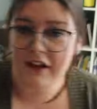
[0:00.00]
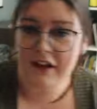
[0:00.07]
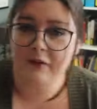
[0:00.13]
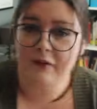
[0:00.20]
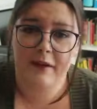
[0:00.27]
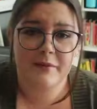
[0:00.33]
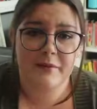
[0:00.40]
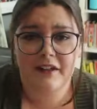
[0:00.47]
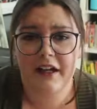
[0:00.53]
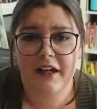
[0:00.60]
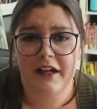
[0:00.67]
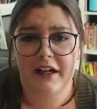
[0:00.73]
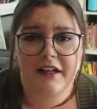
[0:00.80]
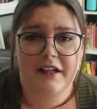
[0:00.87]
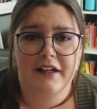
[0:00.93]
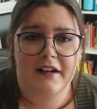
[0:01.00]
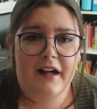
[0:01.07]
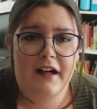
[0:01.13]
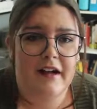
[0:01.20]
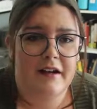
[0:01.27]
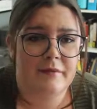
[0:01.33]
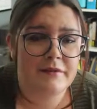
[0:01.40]
our website,
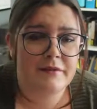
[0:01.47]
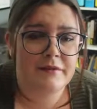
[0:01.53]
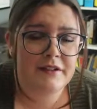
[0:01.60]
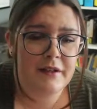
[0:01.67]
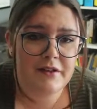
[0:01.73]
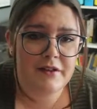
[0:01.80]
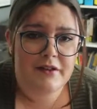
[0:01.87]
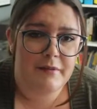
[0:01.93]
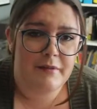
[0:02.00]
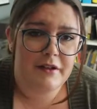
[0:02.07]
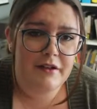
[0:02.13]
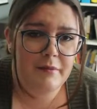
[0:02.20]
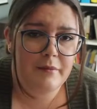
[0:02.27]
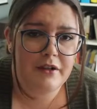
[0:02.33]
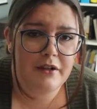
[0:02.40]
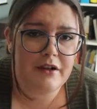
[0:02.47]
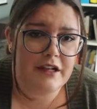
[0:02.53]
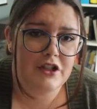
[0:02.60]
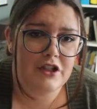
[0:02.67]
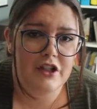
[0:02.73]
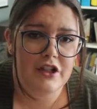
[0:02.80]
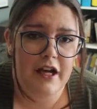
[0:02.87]

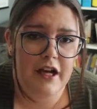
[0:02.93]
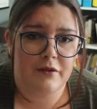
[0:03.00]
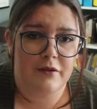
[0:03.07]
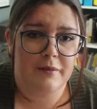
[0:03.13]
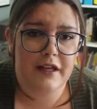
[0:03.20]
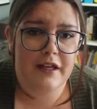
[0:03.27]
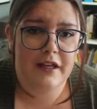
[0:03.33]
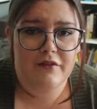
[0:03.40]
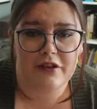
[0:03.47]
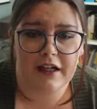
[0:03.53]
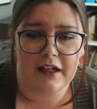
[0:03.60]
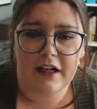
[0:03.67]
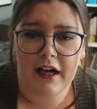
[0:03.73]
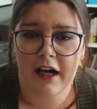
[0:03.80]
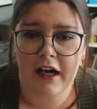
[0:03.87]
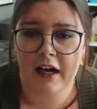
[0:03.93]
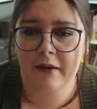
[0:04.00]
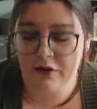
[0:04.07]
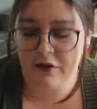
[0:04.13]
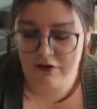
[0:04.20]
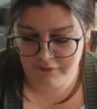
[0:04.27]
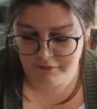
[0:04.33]
www.shadowedbehavior.com.
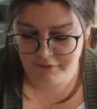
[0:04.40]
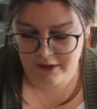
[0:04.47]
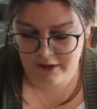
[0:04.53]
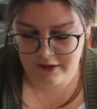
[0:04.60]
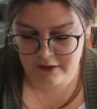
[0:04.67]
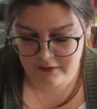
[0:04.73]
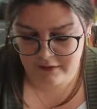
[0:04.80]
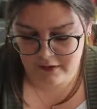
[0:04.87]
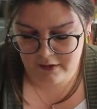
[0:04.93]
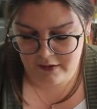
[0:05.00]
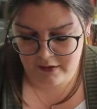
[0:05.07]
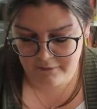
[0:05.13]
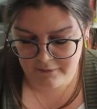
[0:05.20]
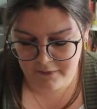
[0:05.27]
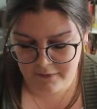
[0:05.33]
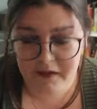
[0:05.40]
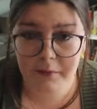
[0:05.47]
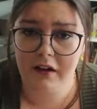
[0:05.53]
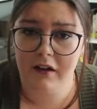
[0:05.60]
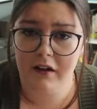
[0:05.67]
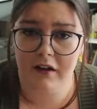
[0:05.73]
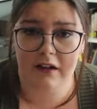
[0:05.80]
You can find us on
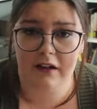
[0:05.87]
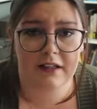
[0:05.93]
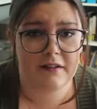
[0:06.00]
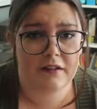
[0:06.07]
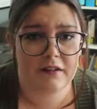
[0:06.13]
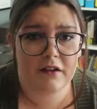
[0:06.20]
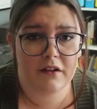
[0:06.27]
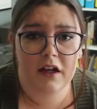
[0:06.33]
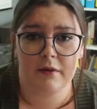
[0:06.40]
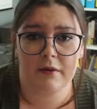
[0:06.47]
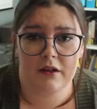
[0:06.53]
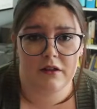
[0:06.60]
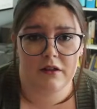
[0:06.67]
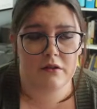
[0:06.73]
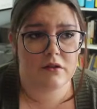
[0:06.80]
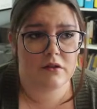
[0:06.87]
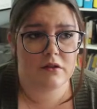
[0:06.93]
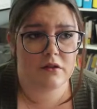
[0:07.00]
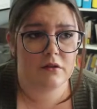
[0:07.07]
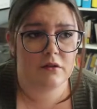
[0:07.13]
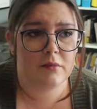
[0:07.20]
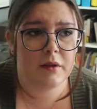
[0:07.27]
Facebook, on Instagram, on
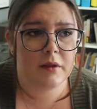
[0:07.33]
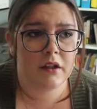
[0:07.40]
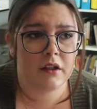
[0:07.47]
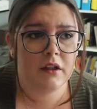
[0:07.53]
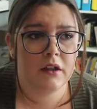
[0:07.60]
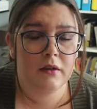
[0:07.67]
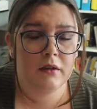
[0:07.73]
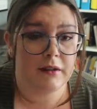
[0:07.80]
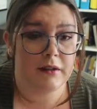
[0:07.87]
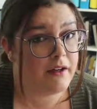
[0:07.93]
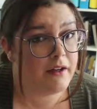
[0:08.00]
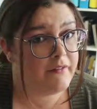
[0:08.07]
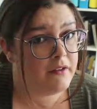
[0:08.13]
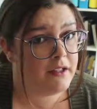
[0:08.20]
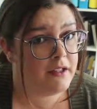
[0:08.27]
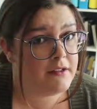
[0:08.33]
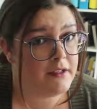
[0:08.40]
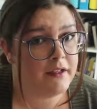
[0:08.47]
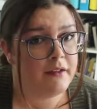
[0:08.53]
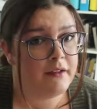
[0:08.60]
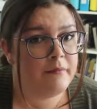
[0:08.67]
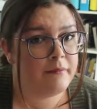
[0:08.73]
YouTube. We don't have a
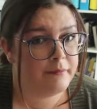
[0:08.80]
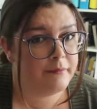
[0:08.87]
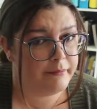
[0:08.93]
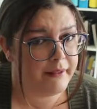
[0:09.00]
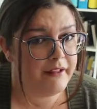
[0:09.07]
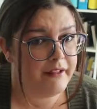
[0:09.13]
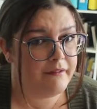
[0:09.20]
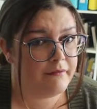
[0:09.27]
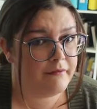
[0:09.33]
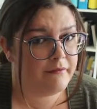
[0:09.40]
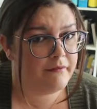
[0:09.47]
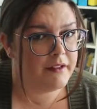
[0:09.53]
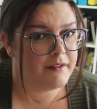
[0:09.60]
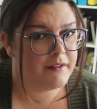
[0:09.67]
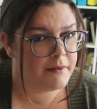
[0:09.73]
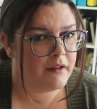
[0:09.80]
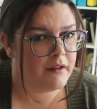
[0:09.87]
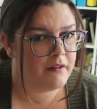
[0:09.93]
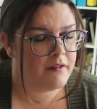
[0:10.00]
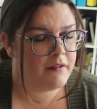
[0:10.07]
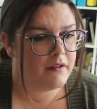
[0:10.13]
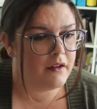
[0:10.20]
LinkedIn, but it's being
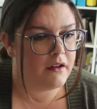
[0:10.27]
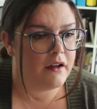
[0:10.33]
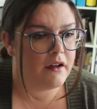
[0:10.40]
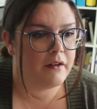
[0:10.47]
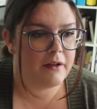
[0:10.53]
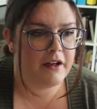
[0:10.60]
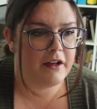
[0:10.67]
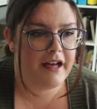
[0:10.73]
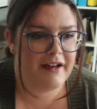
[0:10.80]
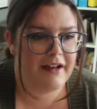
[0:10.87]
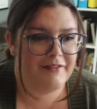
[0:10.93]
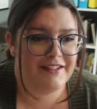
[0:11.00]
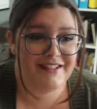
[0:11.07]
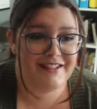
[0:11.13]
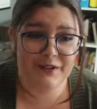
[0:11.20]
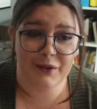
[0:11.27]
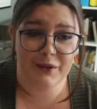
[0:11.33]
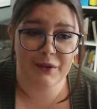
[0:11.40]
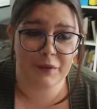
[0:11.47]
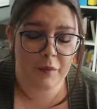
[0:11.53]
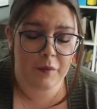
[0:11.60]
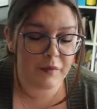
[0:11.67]
considered. We have a
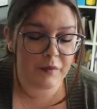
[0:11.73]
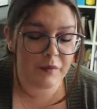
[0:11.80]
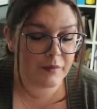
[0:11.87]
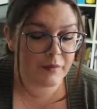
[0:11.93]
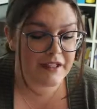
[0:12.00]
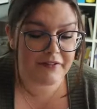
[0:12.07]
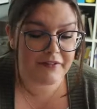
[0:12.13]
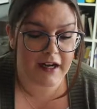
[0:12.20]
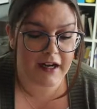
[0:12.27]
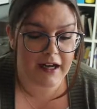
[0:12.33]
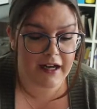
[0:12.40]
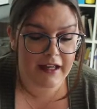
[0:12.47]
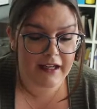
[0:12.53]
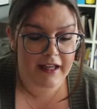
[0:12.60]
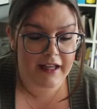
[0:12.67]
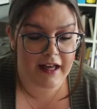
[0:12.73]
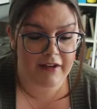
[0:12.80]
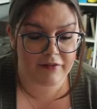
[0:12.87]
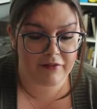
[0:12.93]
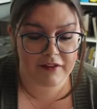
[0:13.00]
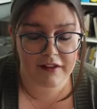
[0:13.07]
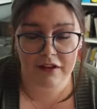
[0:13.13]
Zoom. We've got
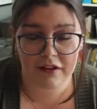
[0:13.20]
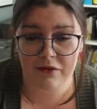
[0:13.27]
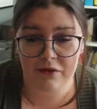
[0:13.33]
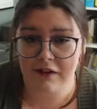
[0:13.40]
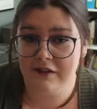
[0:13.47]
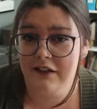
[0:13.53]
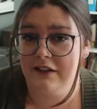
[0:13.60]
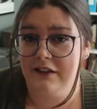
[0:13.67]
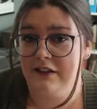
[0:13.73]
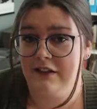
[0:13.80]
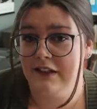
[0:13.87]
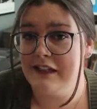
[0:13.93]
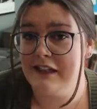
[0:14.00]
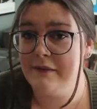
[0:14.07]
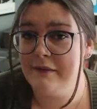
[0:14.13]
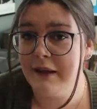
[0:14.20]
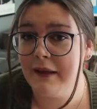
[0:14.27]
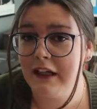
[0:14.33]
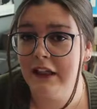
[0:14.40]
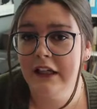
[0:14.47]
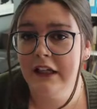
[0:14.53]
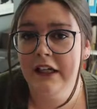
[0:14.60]
everything. You can send us an email,